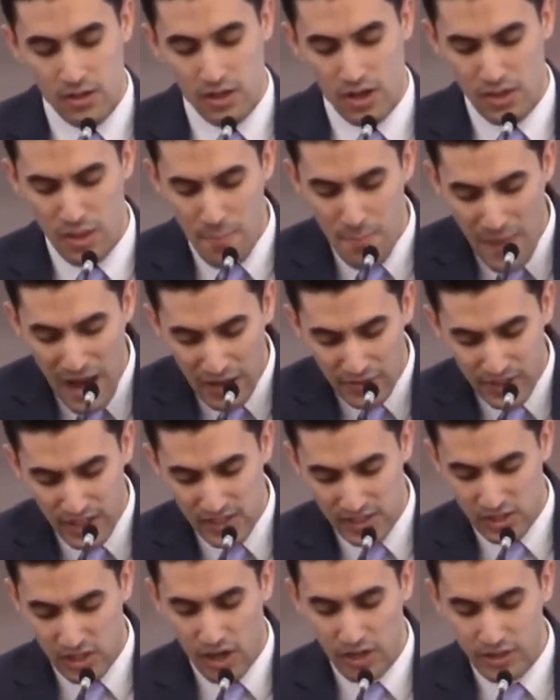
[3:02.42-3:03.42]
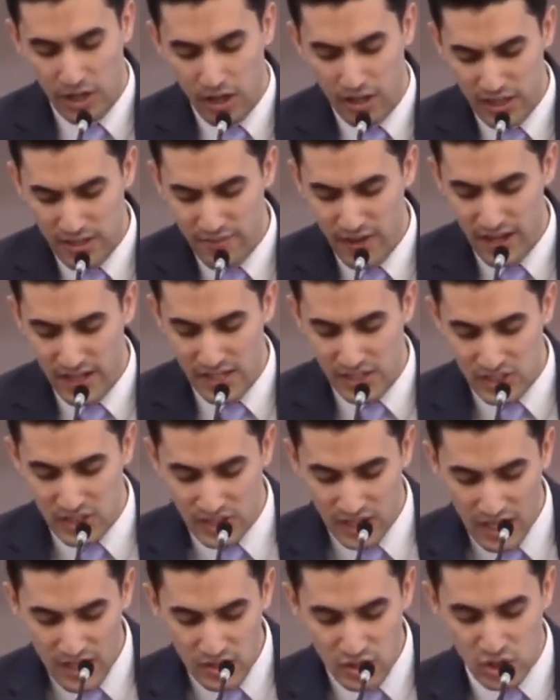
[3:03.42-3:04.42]
on the mount that is called Olivet, he
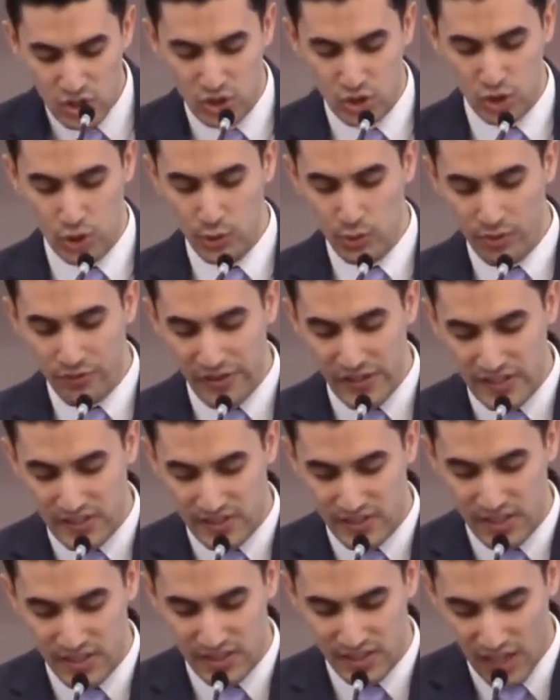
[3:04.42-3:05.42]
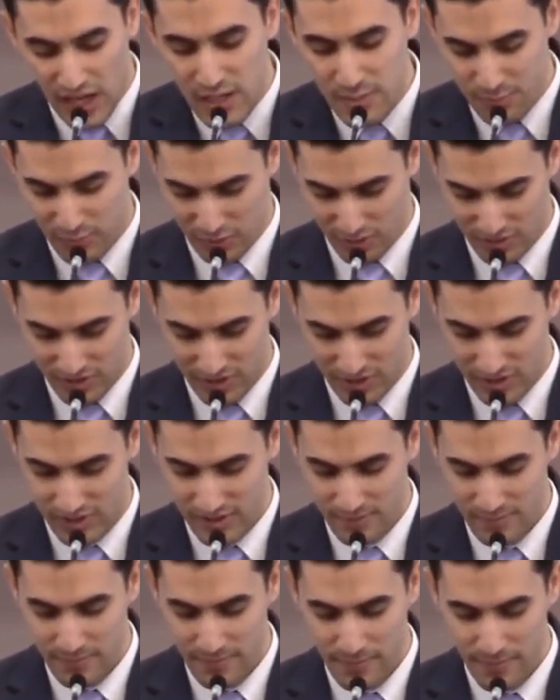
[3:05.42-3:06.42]
sends two of his disciples.
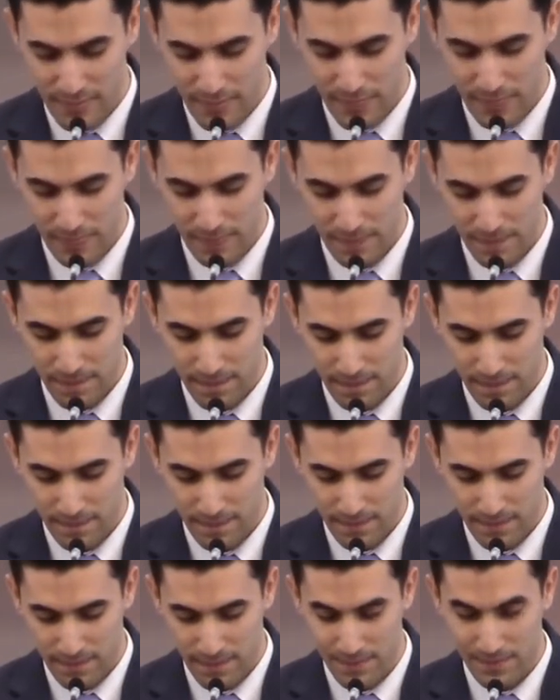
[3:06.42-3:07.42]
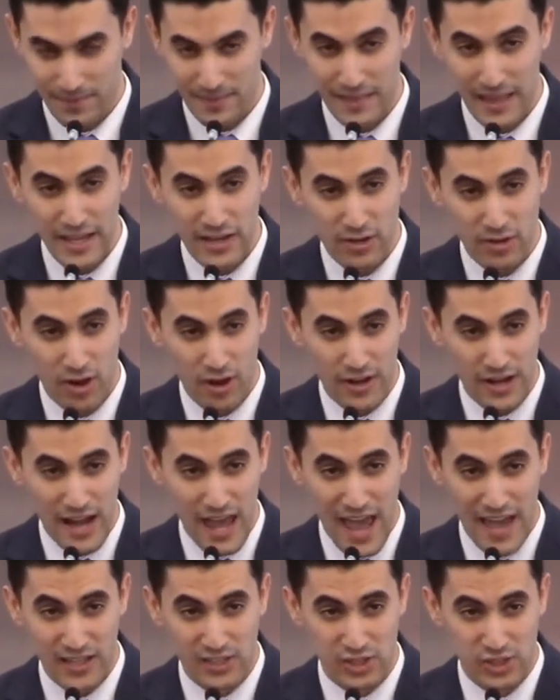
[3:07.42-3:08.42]
And later on in
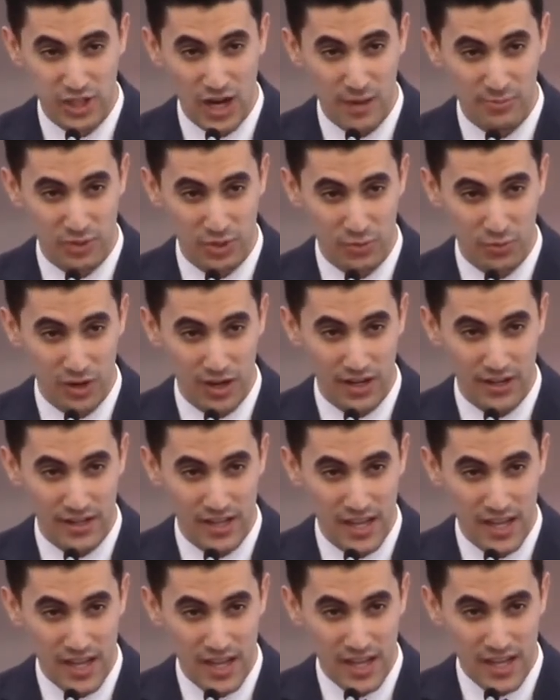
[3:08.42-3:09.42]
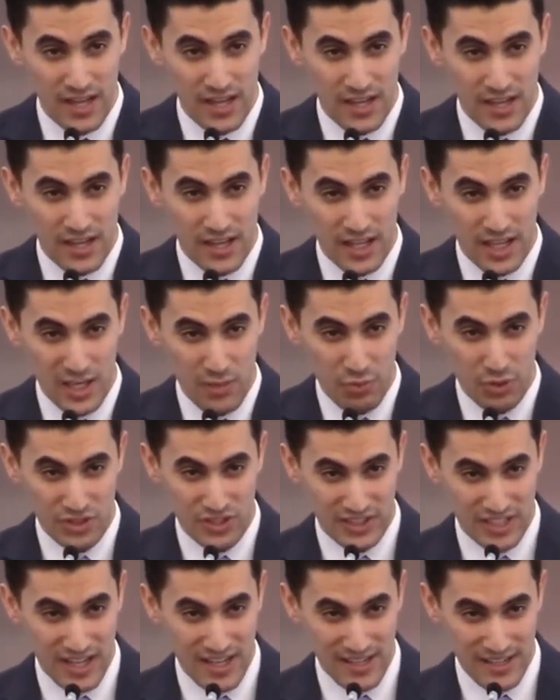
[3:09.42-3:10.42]
Acts chapter 1, he will
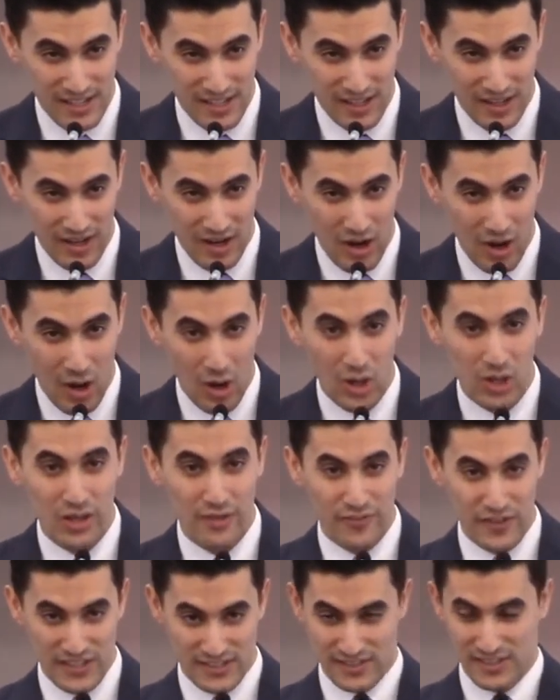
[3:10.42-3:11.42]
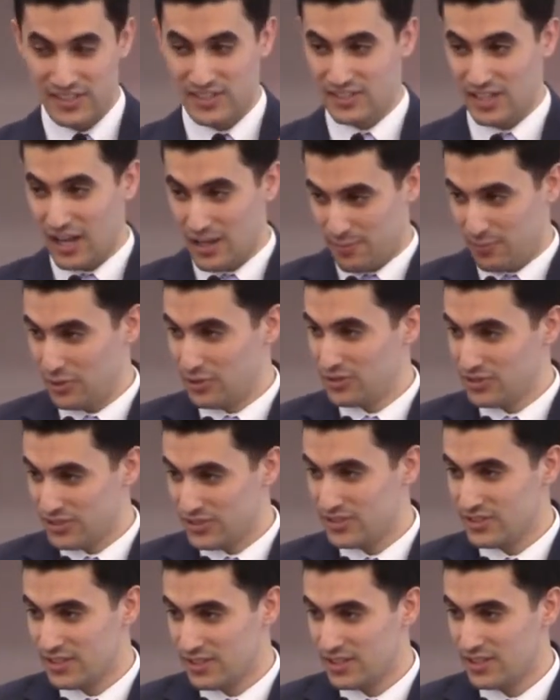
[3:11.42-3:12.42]
send all of his
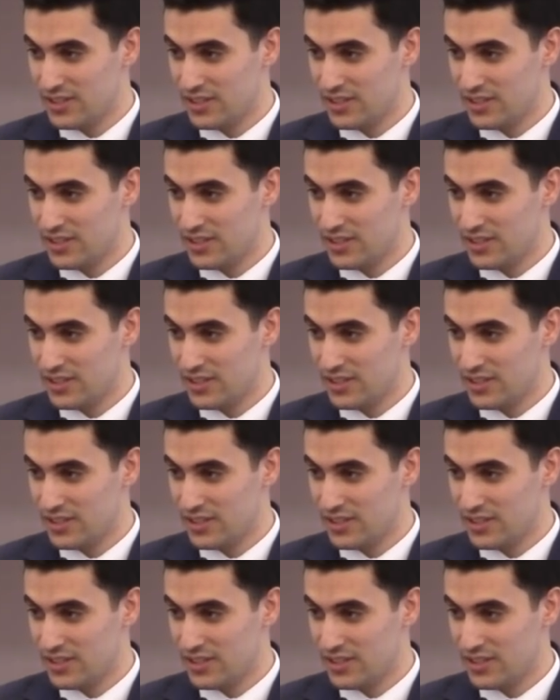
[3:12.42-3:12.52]
disciples